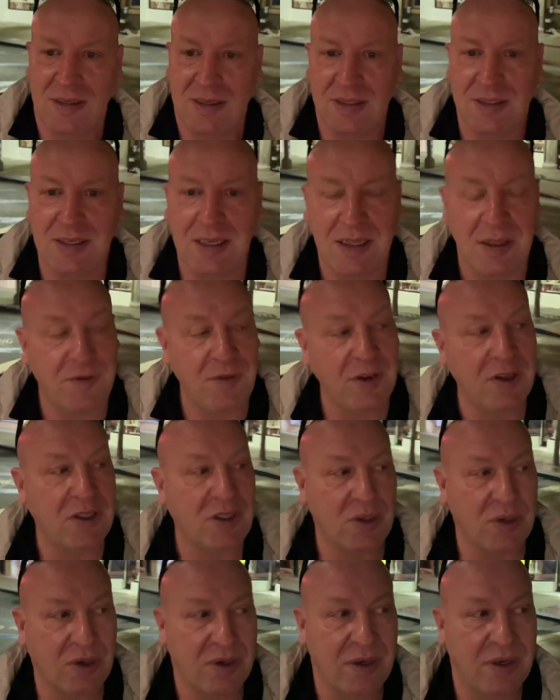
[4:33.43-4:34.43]
see the
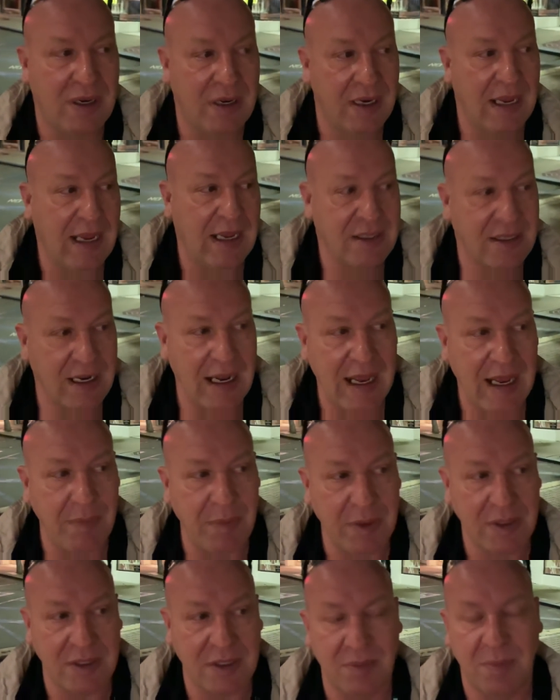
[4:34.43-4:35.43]
future as it
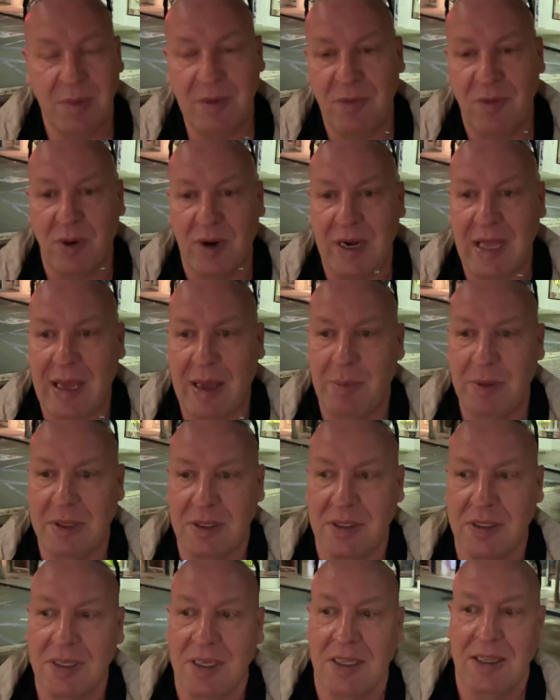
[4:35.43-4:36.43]
happens, before it
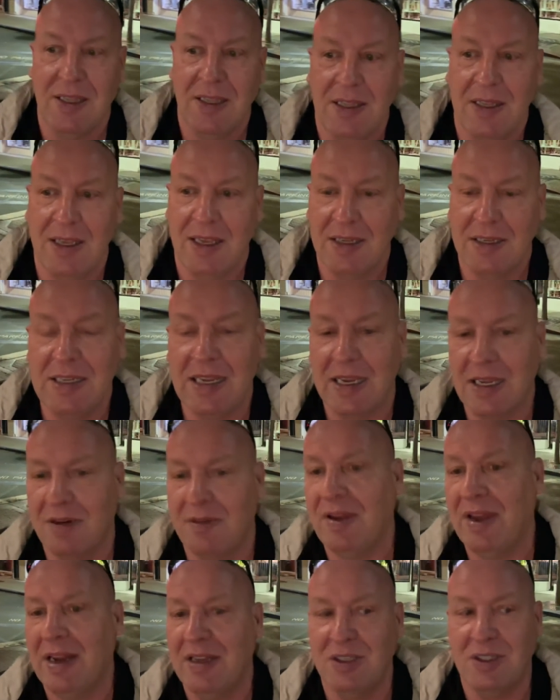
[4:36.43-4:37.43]
happens, and take
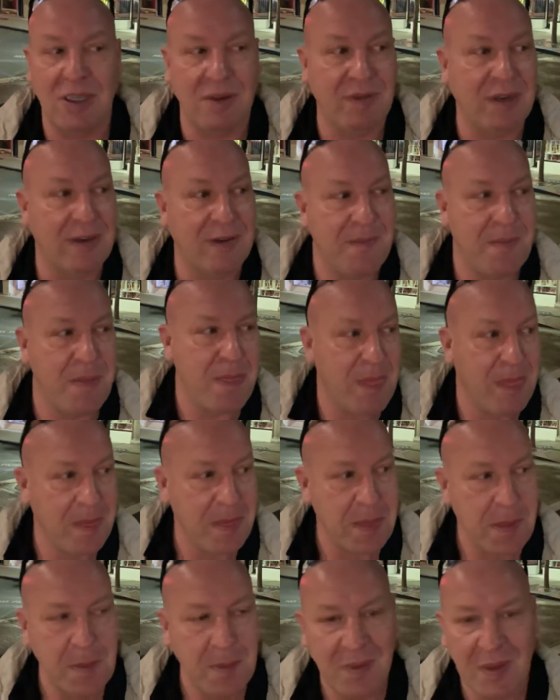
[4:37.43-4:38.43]
advantage of it.
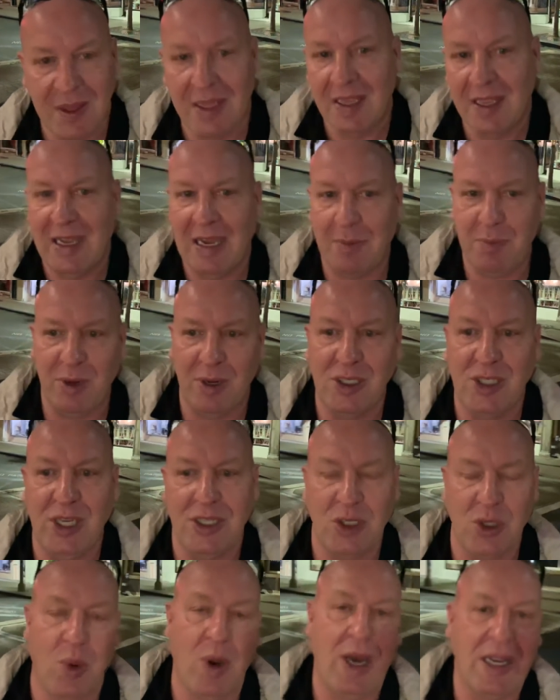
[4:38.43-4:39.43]
I
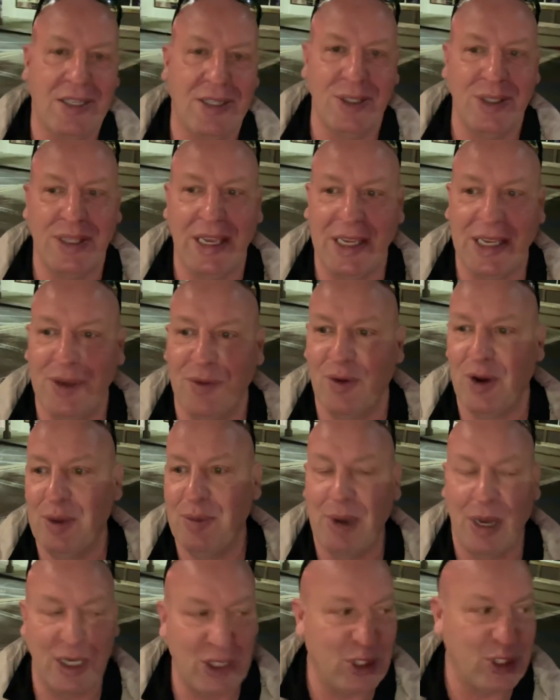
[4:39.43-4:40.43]
appreciate you watching. Thank you very
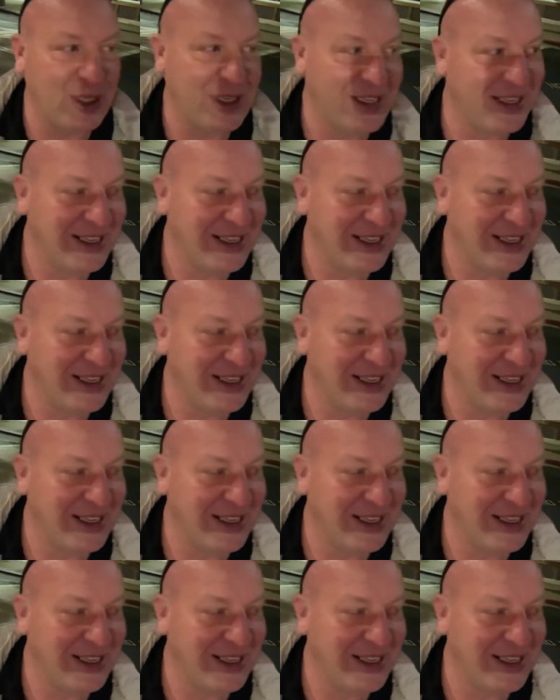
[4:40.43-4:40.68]
much.